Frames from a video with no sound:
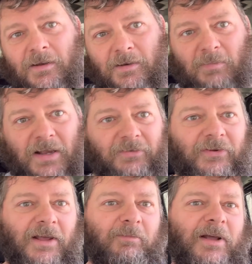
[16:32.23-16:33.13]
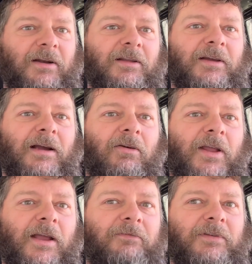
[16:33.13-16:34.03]
And Mike's got about another hour and
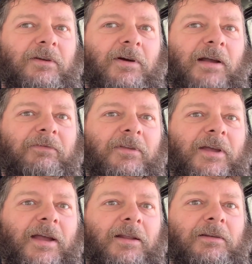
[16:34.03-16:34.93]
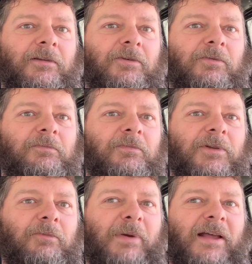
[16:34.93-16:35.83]
a half to go after that,
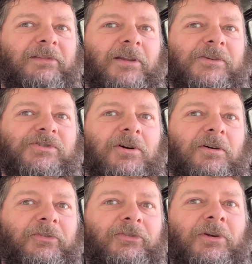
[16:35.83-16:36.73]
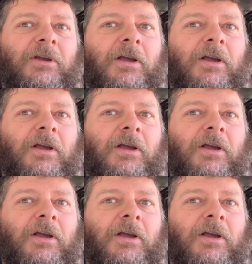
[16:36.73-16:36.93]
little past Lake Charles.